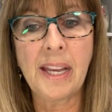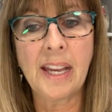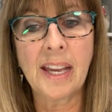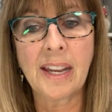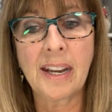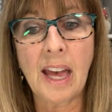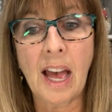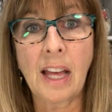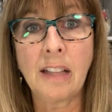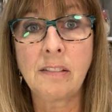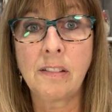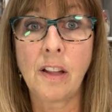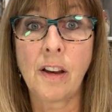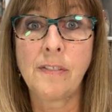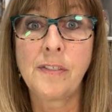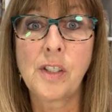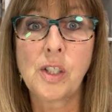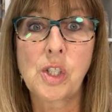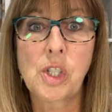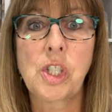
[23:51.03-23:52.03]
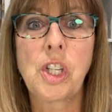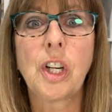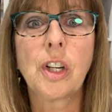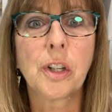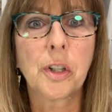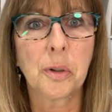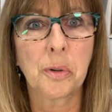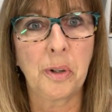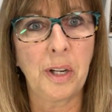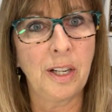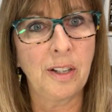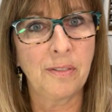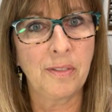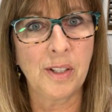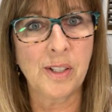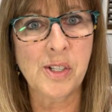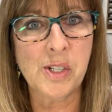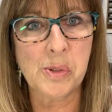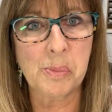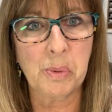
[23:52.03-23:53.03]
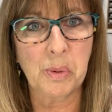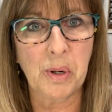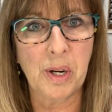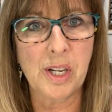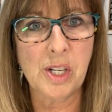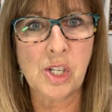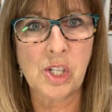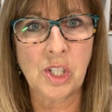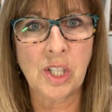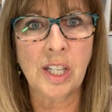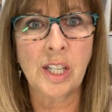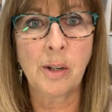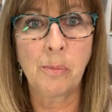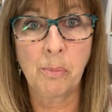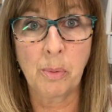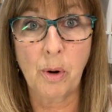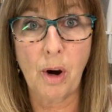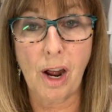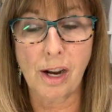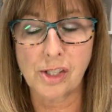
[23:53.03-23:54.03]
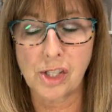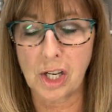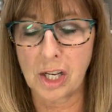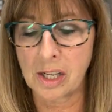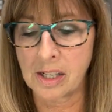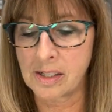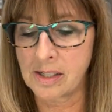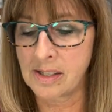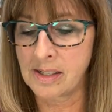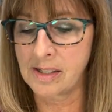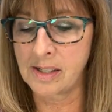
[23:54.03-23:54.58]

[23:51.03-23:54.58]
And I love to share creative inspiration in projects.